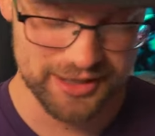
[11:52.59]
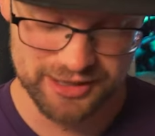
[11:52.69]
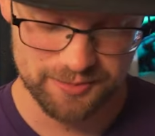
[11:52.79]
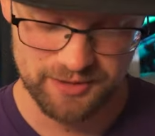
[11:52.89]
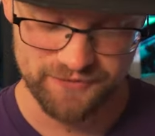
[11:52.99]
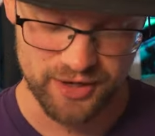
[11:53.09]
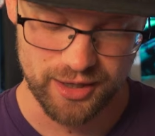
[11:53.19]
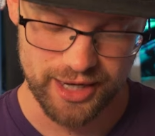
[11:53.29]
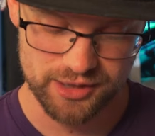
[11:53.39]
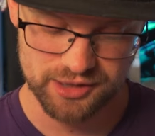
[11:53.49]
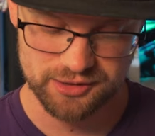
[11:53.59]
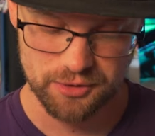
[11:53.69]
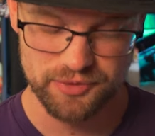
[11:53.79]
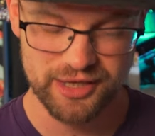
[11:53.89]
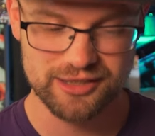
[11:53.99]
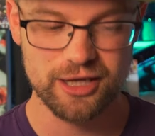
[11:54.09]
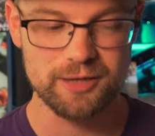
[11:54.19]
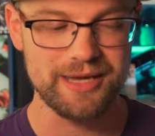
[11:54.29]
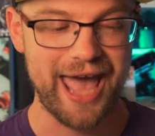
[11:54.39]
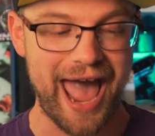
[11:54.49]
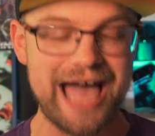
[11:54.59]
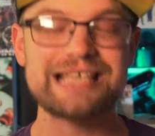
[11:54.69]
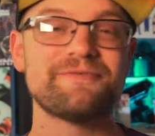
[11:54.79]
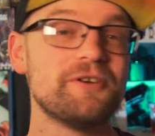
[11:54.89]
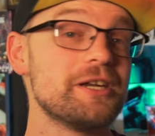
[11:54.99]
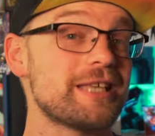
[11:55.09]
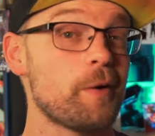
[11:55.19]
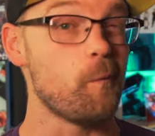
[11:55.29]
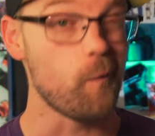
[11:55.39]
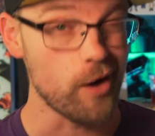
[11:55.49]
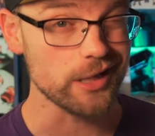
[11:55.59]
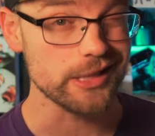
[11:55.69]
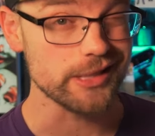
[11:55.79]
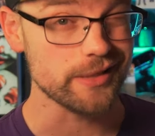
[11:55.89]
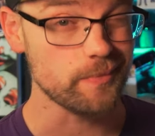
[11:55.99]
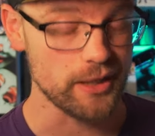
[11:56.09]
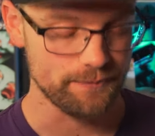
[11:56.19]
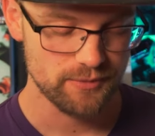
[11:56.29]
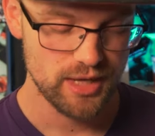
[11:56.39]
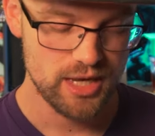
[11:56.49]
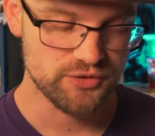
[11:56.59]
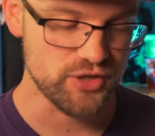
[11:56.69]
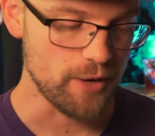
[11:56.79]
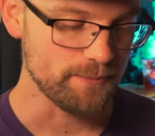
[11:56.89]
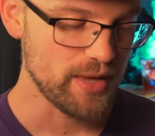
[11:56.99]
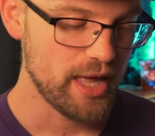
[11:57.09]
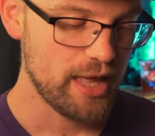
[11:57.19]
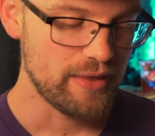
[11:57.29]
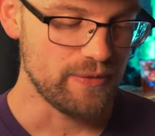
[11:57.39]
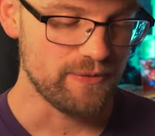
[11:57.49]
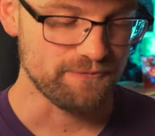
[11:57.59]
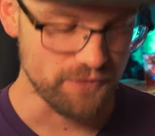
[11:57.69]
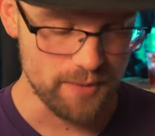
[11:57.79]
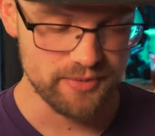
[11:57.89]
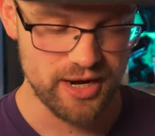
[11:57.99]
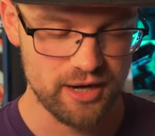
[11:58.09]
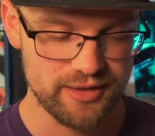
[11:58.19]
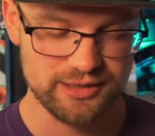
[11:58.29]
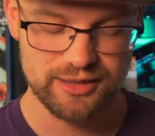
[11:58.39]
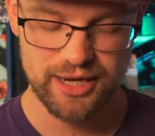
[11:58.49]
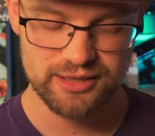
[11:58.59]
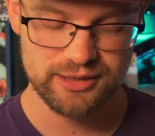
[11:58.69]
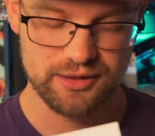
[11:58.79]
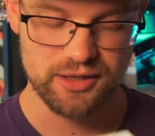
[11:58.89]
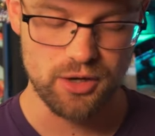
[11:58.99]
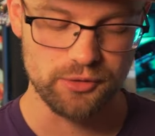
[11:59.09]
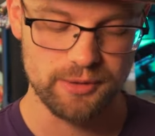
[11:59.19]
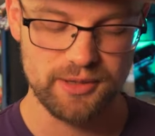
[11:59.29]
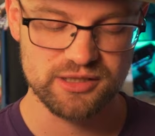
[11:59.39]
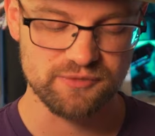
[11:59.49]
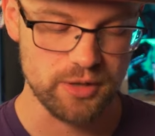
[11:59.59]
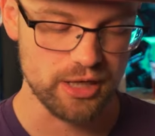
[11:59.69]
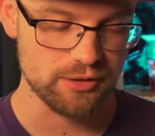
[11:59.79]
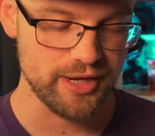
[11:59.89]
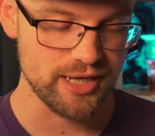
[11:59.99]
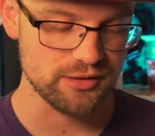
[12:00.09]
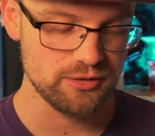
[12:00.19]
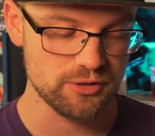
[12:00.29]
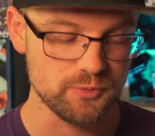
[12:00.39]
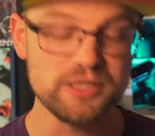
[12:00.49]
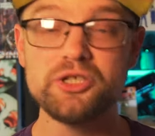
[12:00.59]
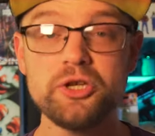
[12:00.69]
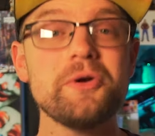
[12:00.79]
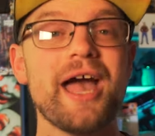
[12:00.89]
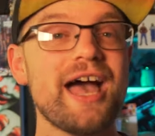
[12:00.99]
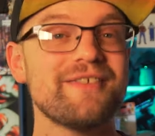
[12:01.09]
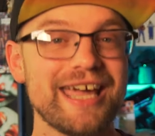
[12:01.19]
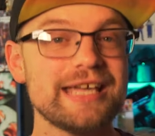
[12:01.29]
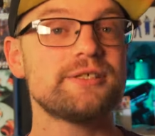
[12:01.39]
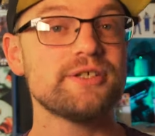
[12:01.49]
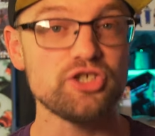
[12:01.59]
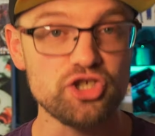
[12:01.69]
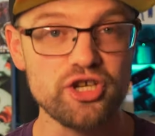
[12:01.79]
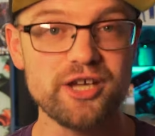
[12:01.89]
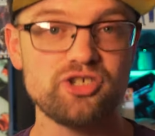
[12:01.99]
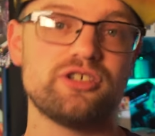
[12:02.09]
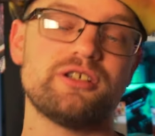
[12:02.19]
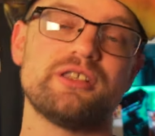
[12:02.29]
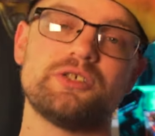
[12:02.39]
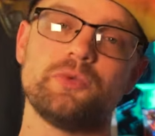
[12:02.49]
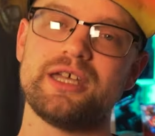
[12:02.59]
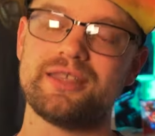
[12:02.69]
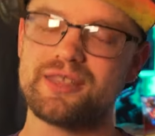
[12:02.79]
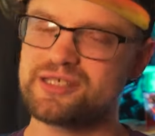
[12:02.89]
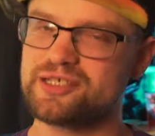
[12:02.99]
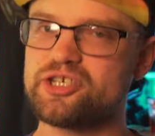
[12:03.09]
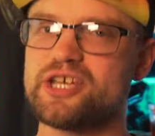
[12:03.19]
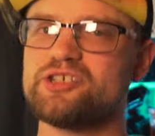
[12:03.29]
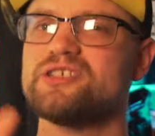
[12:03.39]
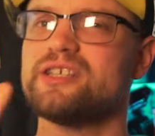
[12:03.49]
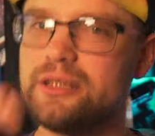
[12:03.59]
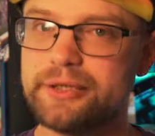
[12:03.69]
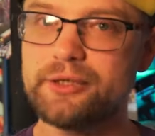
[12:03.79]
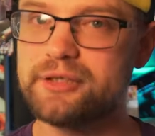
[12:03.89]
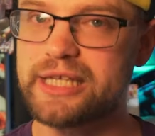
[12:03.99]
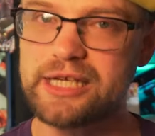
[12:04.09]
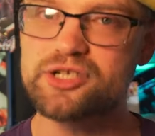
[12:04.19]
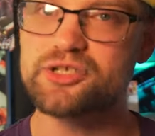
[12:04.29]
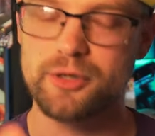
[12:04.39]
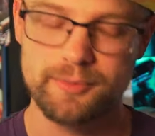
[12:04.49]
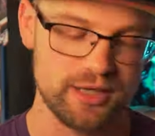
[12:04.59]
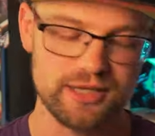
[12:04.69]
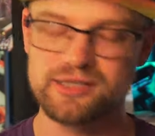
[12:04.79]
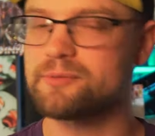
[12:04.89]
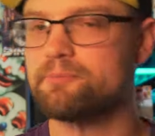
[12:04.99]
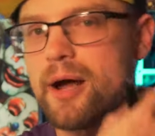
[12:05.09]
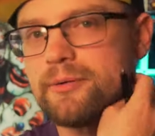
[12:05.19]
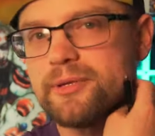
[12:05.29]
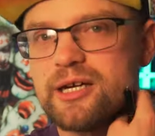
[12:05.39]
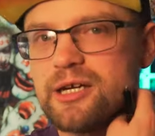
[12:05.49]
think it's going to be fun. I just don't think it's going to be as fun as I want it to be. So, from there, that's, like I said, the only piece of regular ass news. We do have a suggestion this week, and the suggestion's a little niche, so it's probably